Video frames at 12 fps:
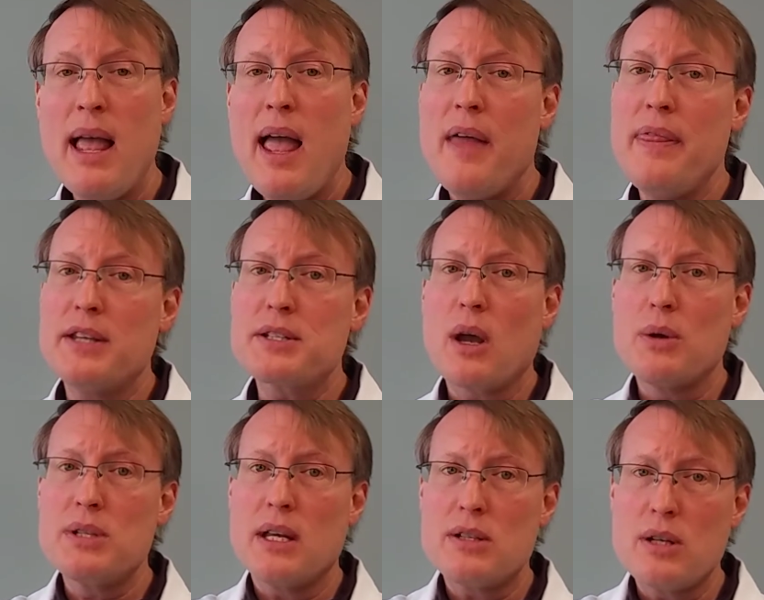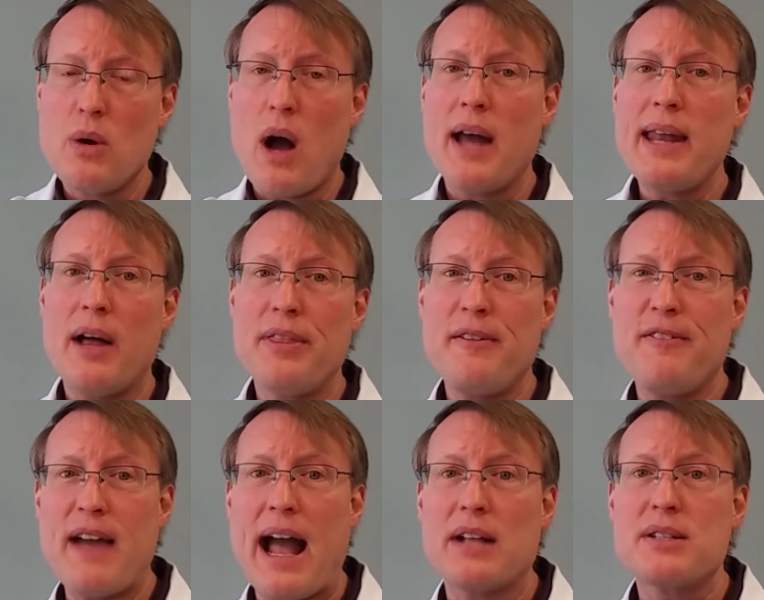And this goes into unhealthy
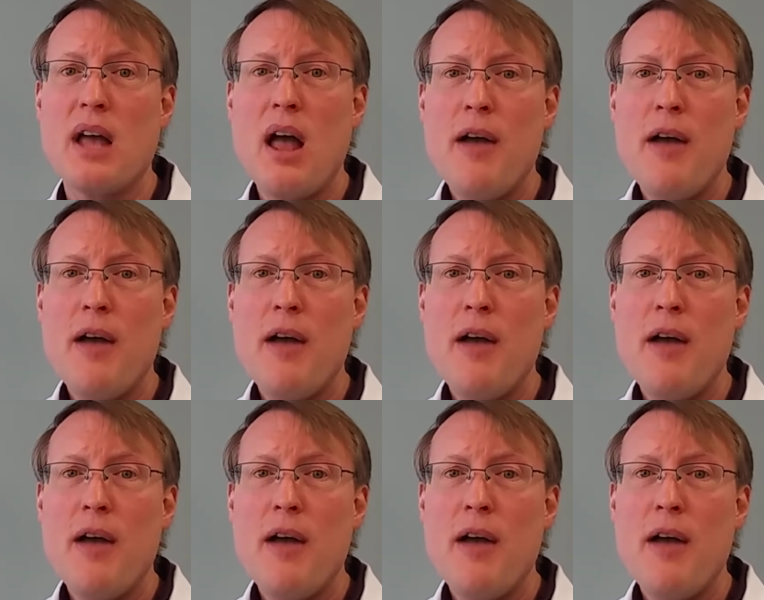fats.